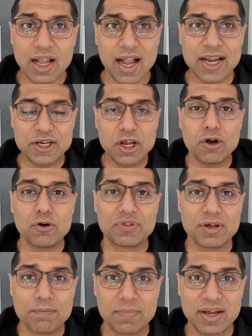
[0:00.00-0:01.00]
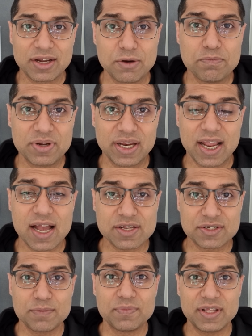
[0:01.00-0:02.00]
I know that my company has
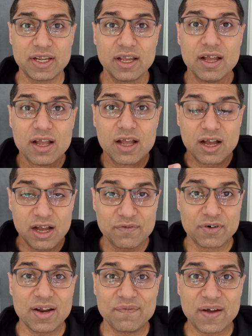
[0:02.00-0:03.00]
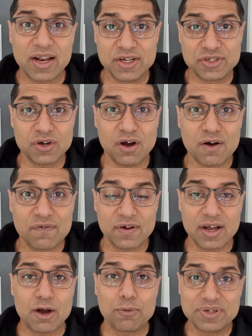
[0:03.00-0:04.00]
something of great value to offer
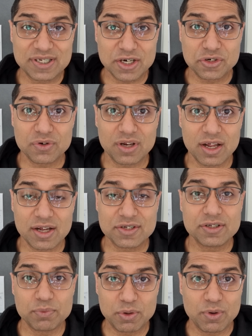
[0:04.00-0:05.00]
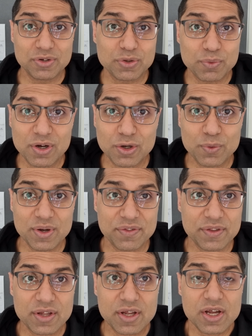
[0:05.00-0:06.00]
our potential clients that we want to work with.
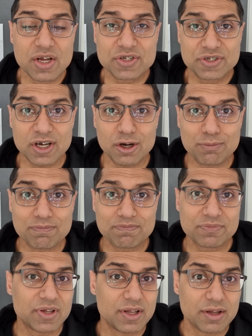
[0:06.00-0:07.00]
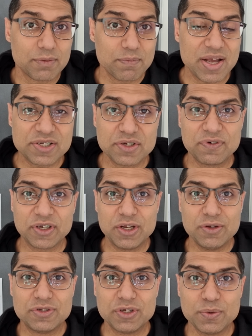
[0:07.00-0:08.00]
So, message for
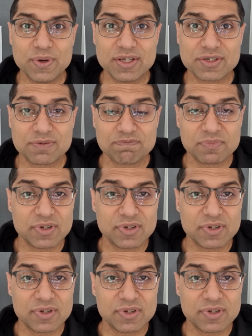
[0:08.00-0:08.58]
Q2 is